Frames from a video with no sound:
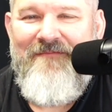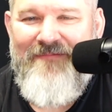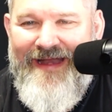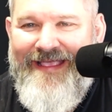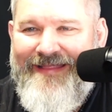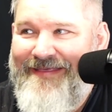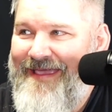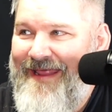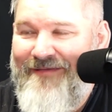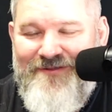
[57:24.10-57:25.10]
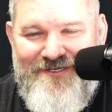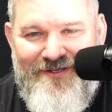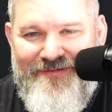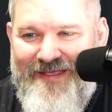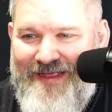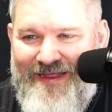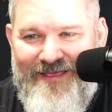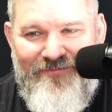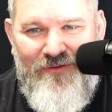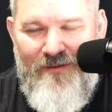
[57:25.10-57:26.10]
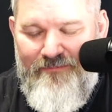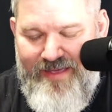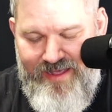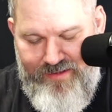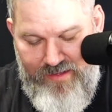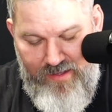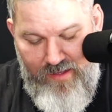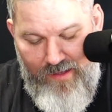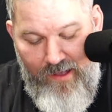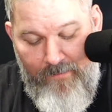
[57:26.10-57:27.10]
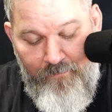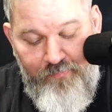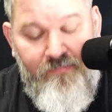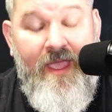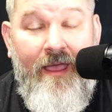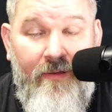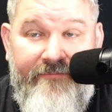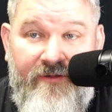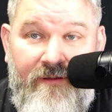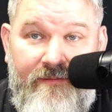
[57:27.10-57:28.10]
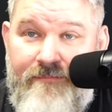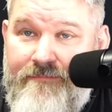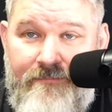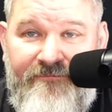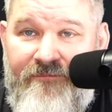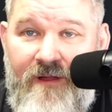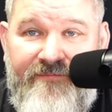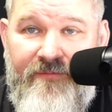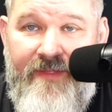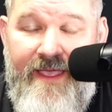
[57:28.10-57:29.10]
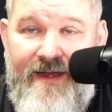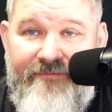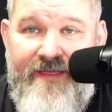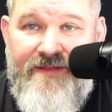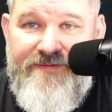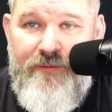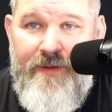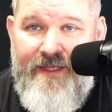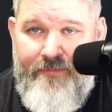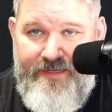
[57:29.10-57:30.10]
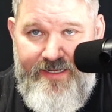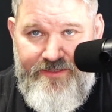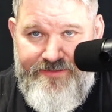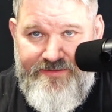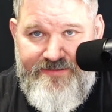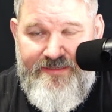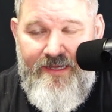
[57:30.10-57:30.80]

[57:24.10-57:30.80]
But I get they got to have a show and they got to have you coming back. However, far from that, I've got 2 recommendations.